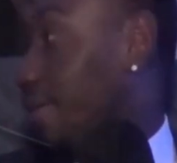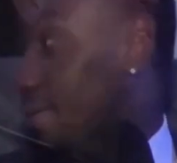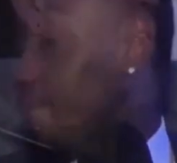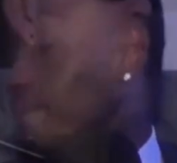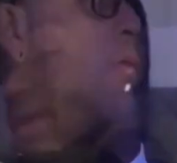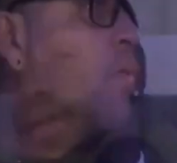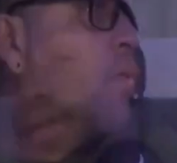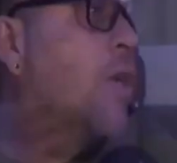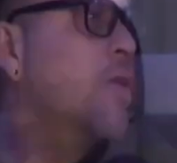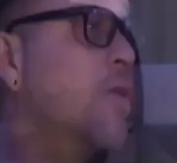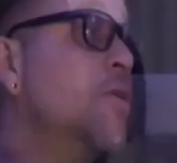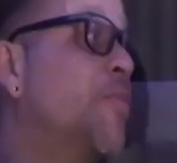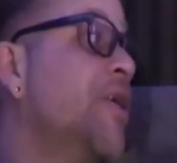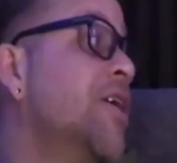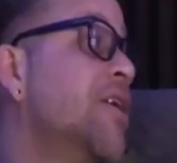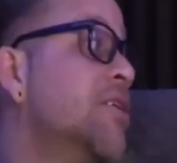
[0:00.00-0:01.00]
Yeah, well, it
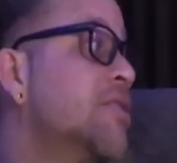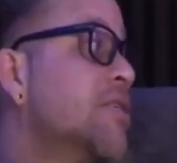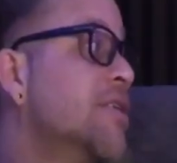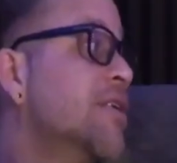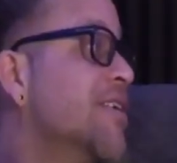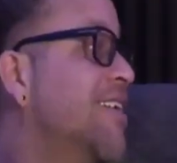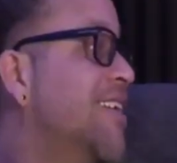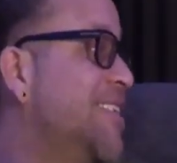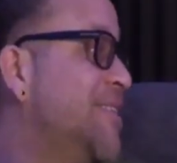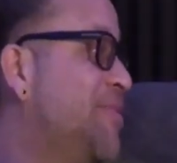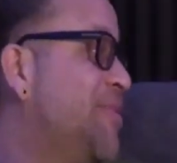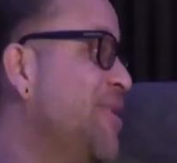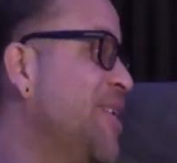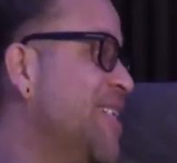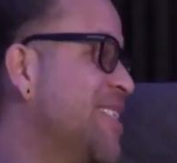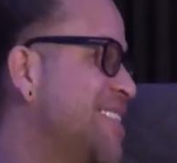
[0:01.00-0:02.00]
depends. It
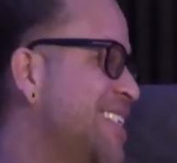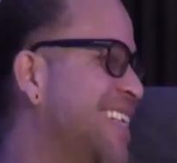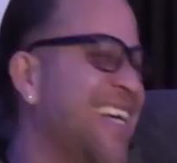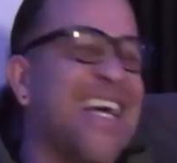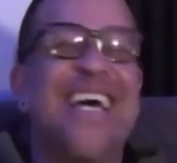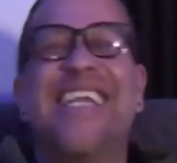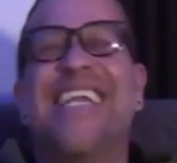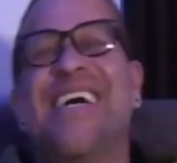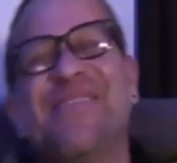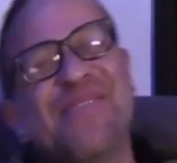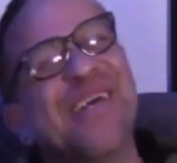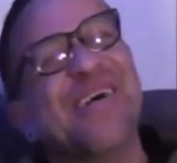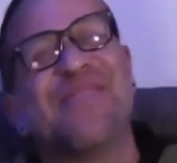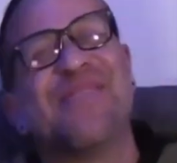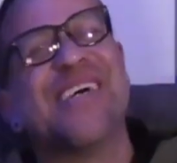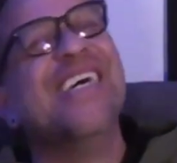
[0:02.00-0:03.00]
depends. Yeah,
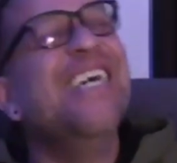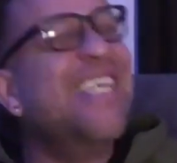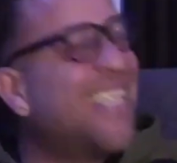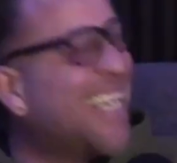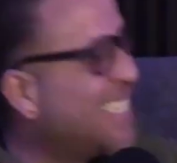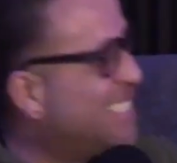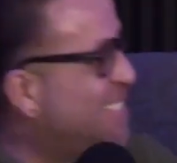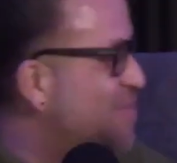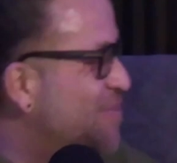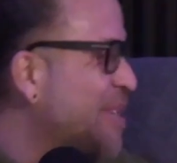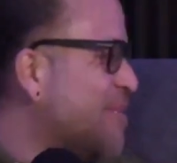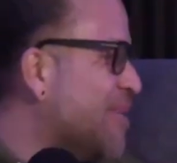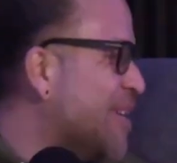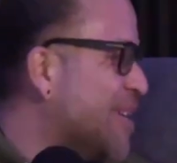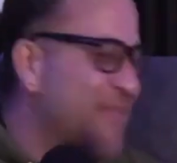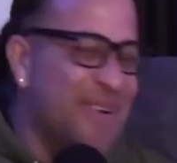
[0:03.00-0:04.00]
that's just
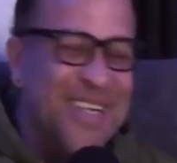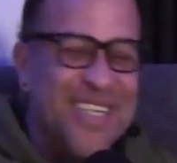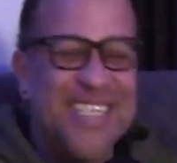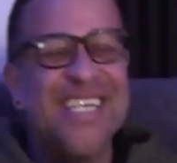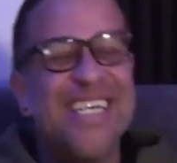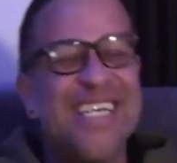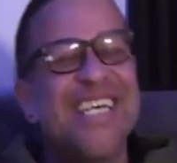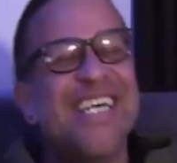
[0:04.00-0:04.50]
I don't know what it depends